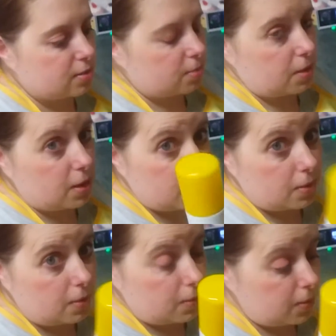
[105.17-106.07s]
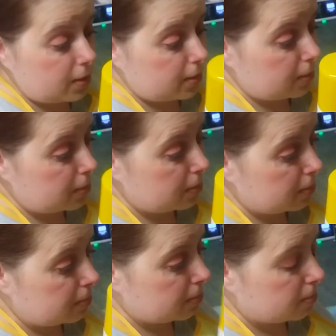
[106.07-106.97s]
got my oil.
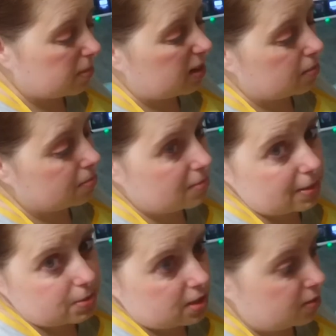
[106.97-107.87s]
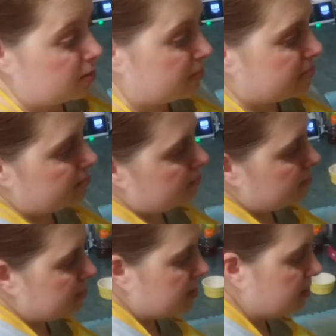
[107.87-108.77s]
Well, rapeseed oil.
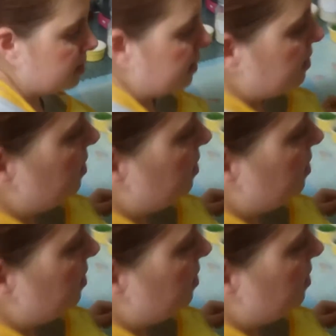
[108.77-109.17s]
Okay,